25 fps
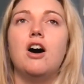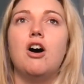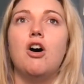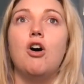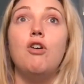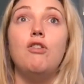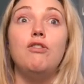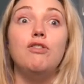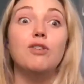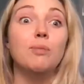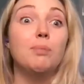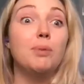
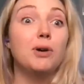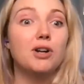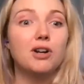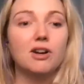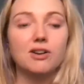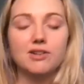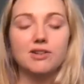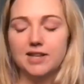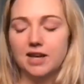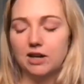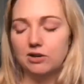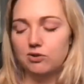overbook
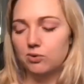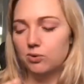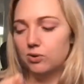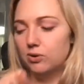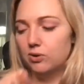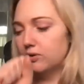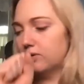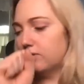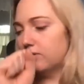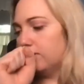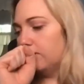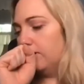our
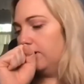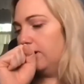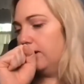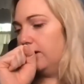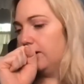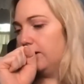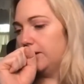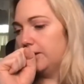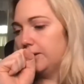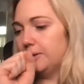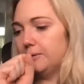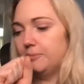schedules.
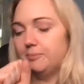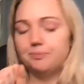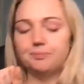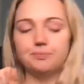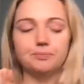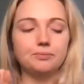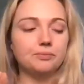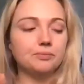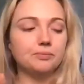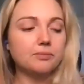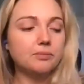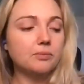
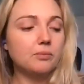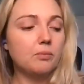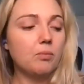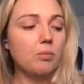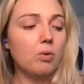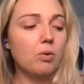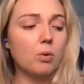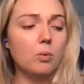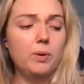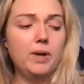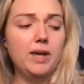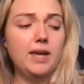
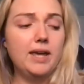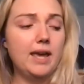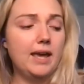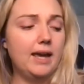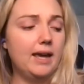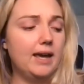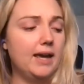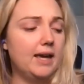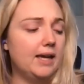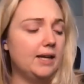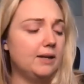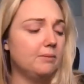We
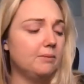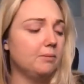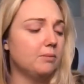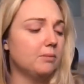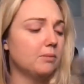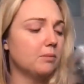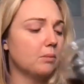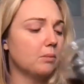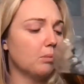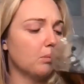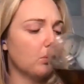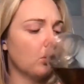can